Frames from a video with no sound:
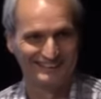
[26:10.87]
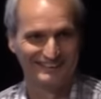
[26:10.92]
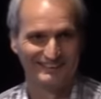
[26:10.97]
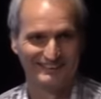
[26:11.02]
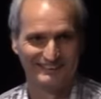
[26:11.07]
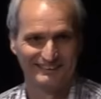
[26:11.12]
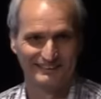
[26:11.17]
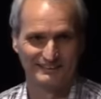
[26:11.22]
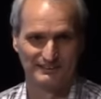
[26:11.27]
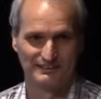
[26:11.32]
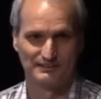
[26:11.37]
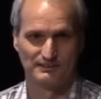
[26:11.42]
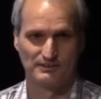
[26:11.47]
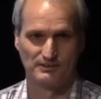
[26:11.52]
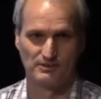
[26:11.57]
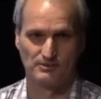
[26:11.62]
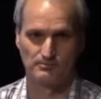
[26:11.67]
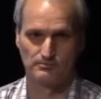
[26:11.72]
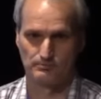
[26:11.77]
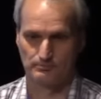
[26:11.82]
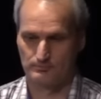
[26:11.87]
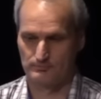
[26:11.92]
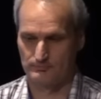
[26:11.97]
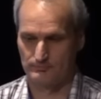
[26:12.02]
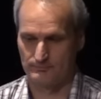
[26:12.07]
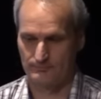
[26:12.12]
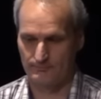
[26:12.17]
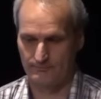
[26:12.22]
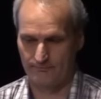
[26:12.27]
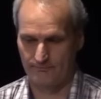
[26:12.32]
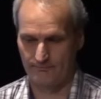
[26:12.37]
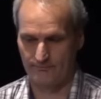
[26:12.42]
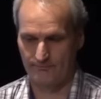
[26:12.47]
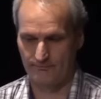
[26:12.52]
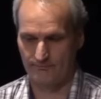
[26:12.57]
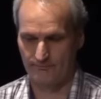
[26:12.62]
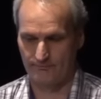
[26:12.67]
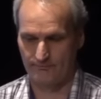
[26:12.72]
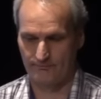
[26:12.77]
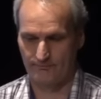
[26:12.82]

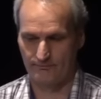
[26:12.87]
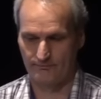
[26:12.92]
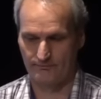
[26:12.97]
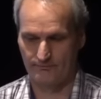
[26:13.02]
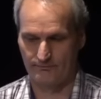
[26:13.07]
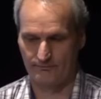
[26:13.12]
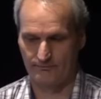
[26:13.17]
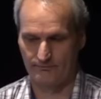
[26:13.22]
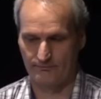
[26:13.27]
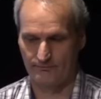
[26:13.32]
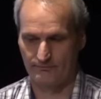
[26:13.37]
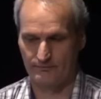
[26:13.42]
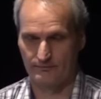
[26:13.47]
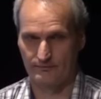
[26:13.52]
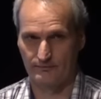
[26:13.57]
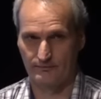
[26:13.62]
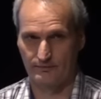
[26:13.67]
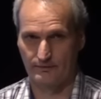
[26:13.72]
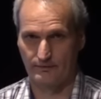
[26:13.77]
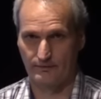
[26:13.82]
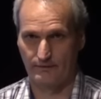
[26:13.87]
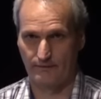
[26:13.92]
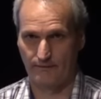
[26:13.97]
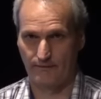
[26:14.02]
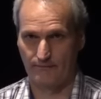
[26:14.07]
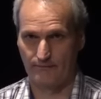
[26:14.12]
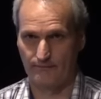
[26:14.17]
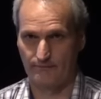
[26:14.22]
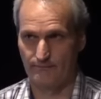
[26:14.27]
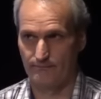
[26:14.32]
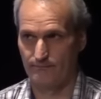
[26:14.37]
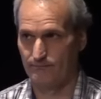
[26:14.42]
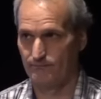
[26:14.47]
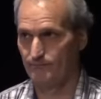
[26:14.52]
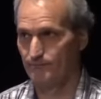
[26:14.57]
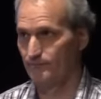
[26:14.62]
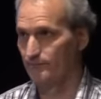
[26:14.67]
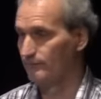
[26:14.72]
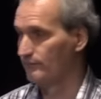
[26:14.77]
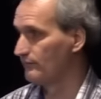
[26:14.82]

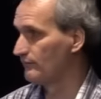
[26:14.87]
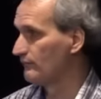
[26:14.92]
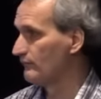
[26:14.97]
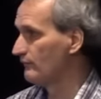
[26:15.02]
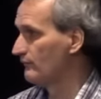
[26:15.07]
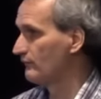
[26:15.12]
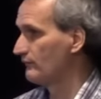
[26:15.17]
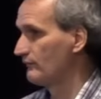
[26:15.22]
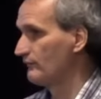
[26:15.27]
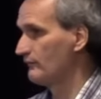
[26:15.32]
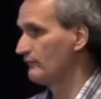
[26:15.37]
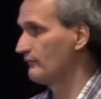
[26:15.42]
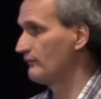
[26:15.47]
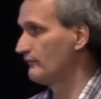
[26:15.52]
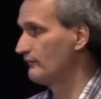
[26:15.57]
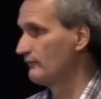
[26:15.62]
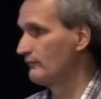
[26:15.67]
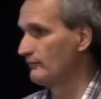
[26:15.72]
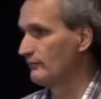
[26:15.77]
[no speech]